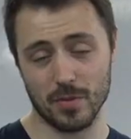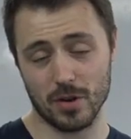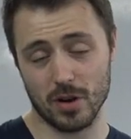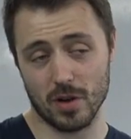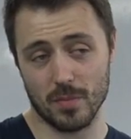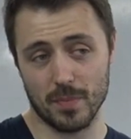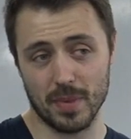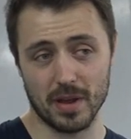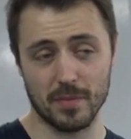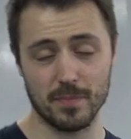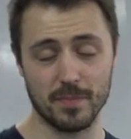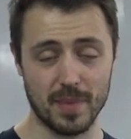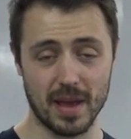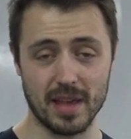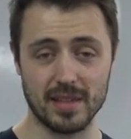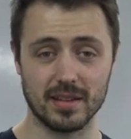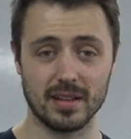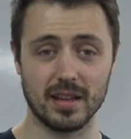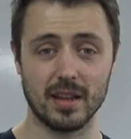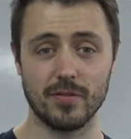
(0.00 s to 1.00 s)
going to be
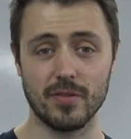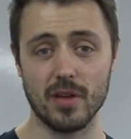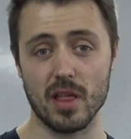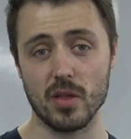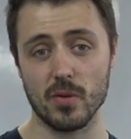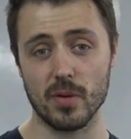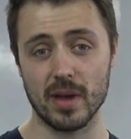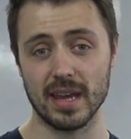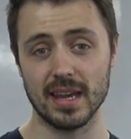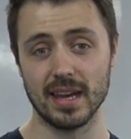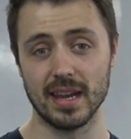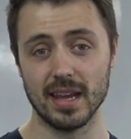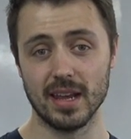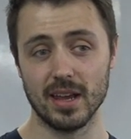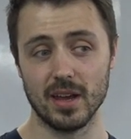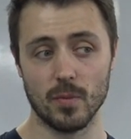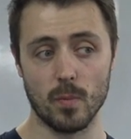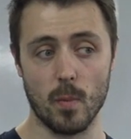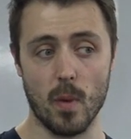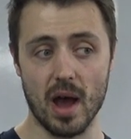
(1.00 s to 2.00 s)
basically following
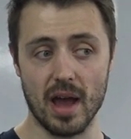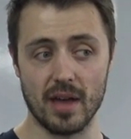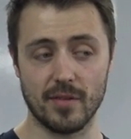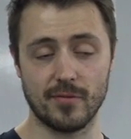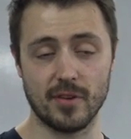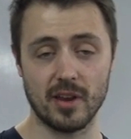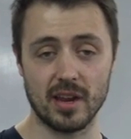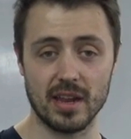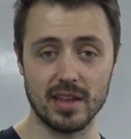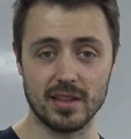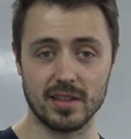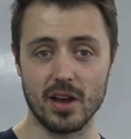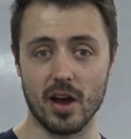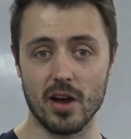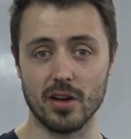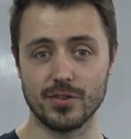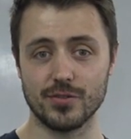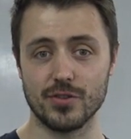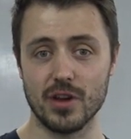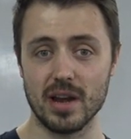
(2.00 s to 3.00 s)
whatever he's
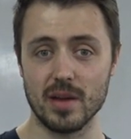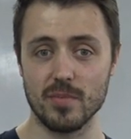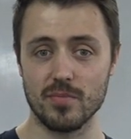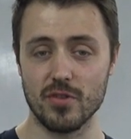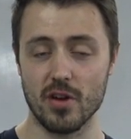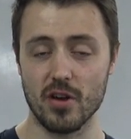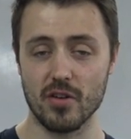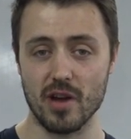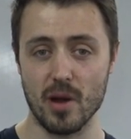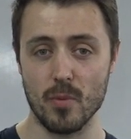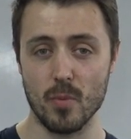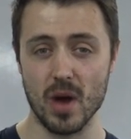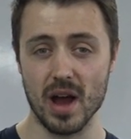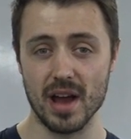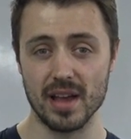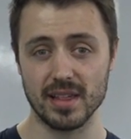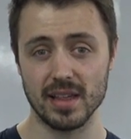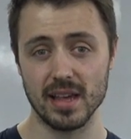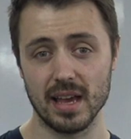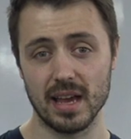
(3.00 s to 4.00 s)
got training program
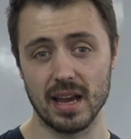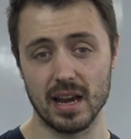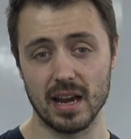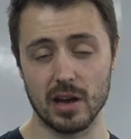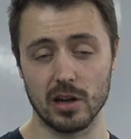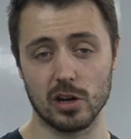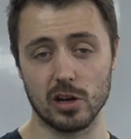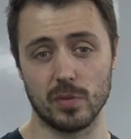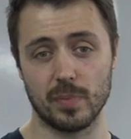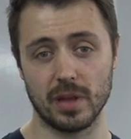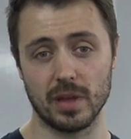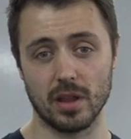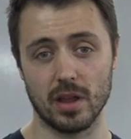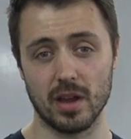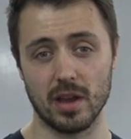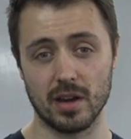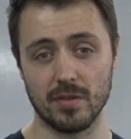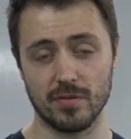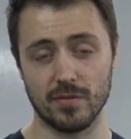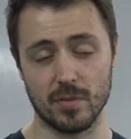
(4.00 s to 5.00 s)
wise and I'm going to be
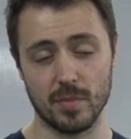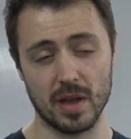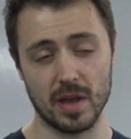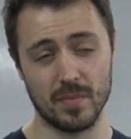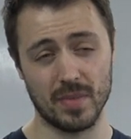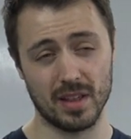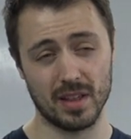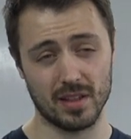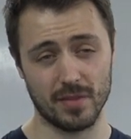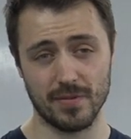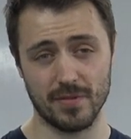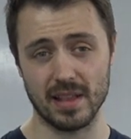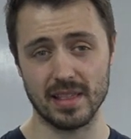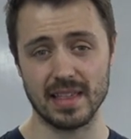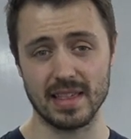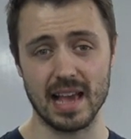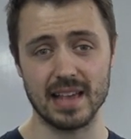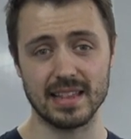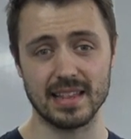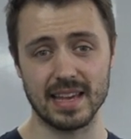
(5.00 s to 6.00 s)
learning from him. He's a
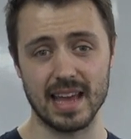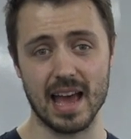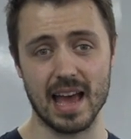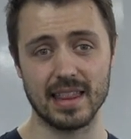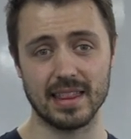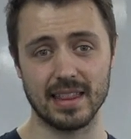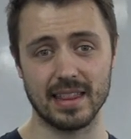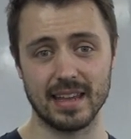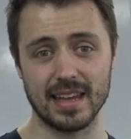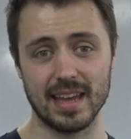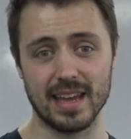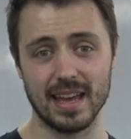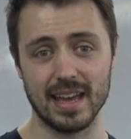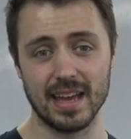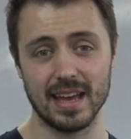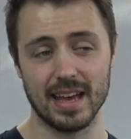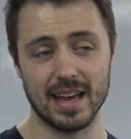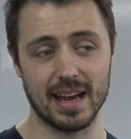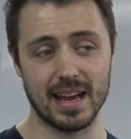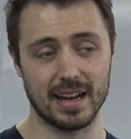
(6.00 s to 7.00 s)
fantastic athlete
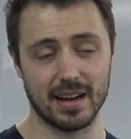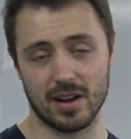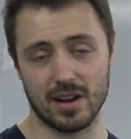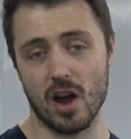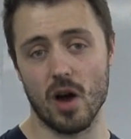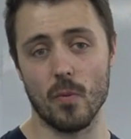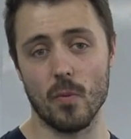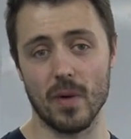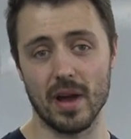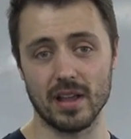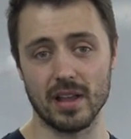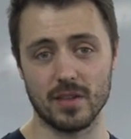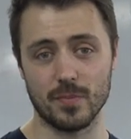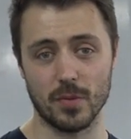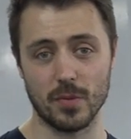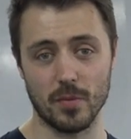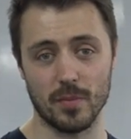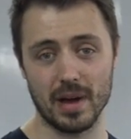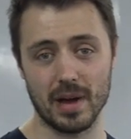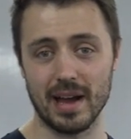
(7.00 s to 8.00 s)
and I can't wait to
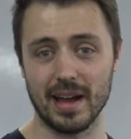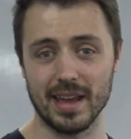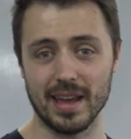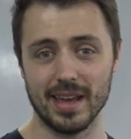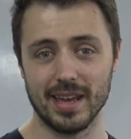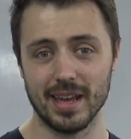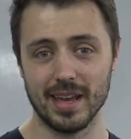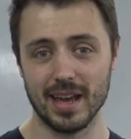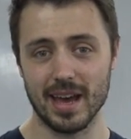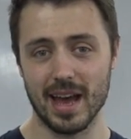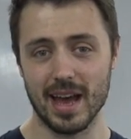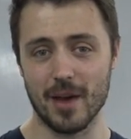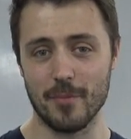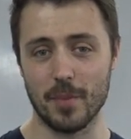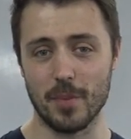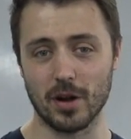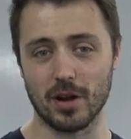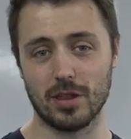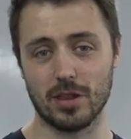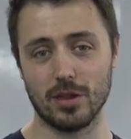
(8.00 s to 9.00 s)
put my uh,
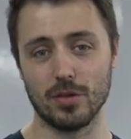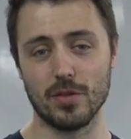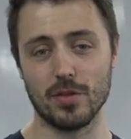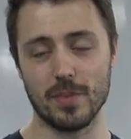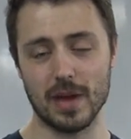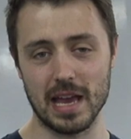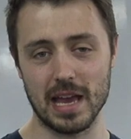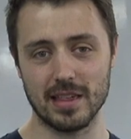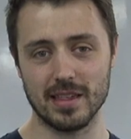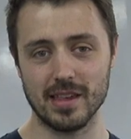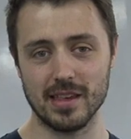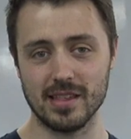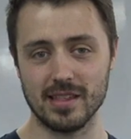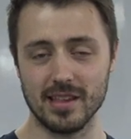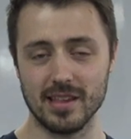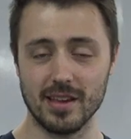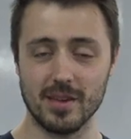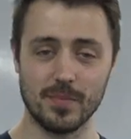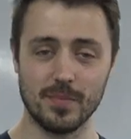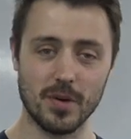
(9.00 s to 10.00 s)
body through the paces
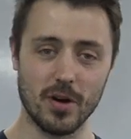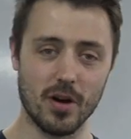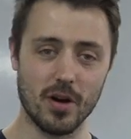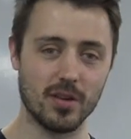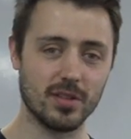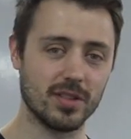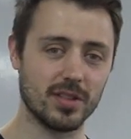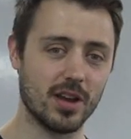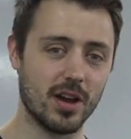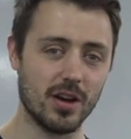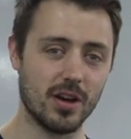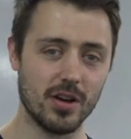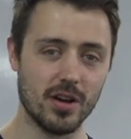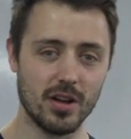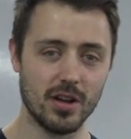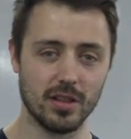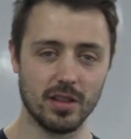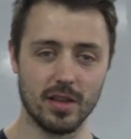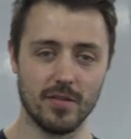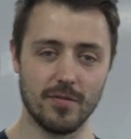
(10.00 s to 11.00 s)
but also
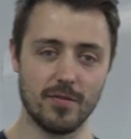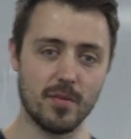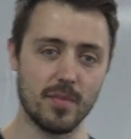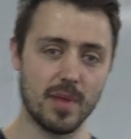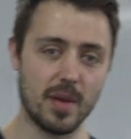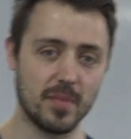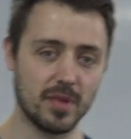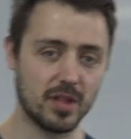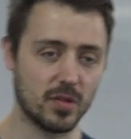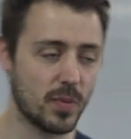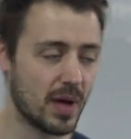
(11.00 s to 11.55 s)
learn from him as